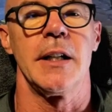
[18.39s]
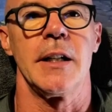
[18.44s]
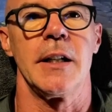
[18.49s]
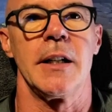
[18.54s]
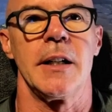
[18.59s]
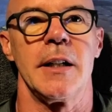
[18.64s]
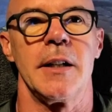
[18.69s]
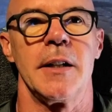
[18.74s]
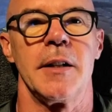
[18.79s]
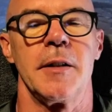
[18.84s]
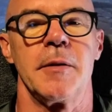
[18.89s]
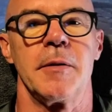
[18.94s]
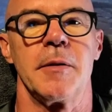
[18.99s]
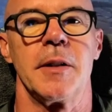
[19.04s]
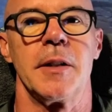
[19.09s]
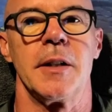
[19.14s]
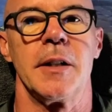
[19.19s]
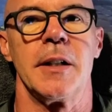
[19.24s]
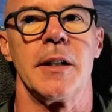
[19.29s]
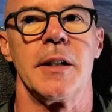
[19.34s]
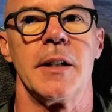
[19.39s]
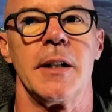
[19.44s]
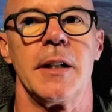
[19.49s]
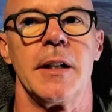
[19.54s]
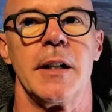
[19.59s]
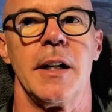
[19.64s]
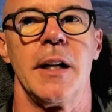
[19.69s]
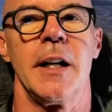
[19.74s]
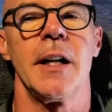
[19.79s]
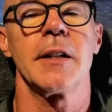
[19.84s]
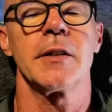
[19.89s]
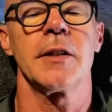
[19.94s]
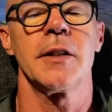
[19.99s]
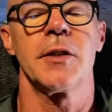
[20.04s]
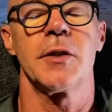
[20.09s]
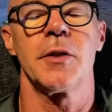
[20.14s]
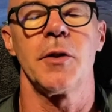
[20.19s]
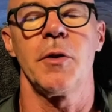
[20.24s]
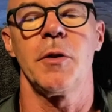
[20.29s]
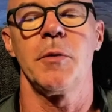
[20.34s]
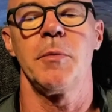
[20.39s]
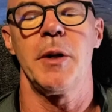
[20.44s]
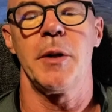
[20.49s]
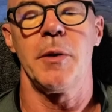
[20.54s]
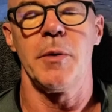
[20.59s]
Uh, I actually sold